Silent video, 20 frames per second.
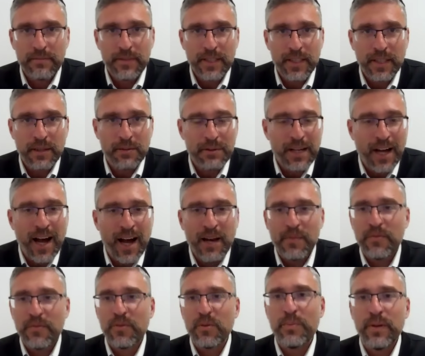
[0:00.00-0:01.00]
you know,
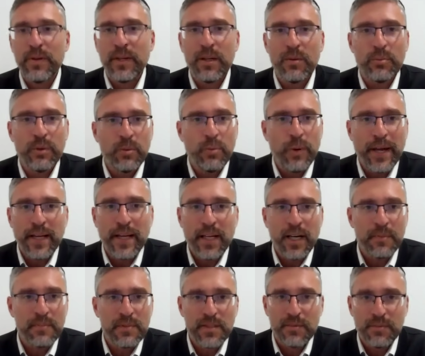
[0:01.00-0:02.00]
God forbid, we wake
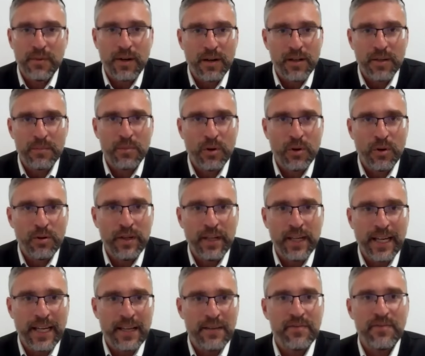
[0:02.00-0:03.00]
up tomorrow
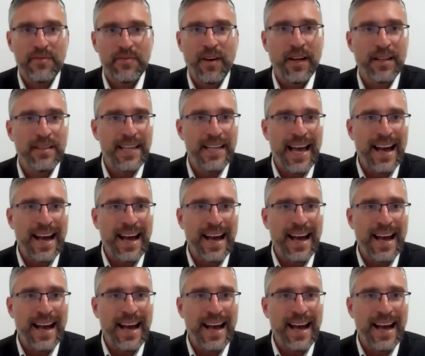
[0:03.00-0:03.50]
morning and find